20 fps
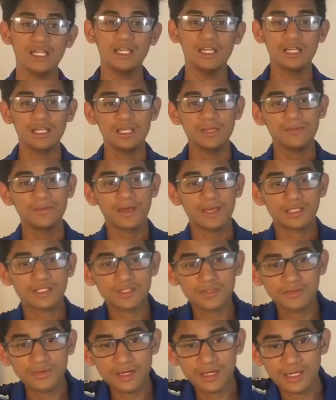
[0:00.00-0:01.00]
He passed
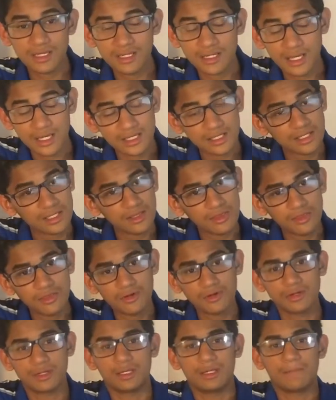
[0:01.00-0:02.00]
away in
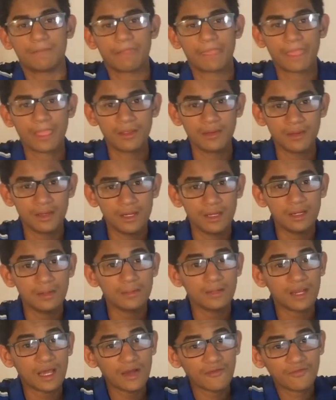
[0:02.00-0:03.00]
1930,
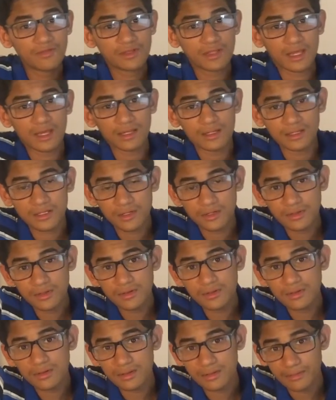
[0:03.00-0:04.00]
but after that,
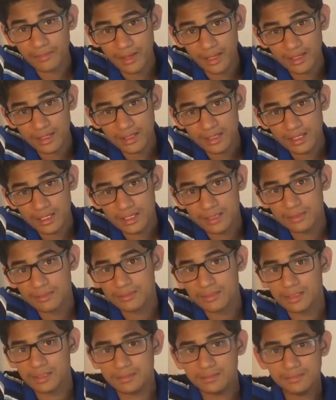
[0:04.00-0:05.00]
two men
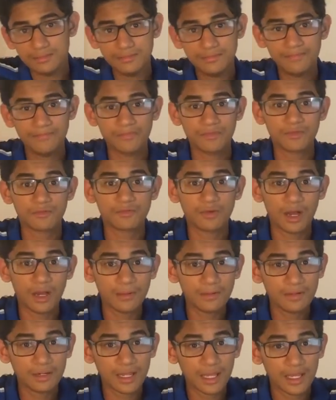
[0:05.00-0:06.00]
named
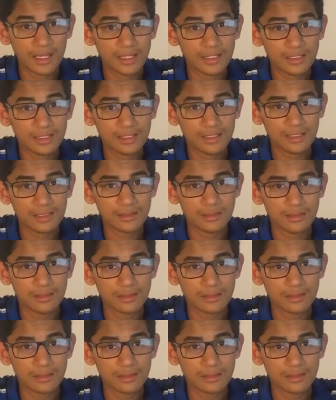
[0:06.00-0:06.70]
Robert Hess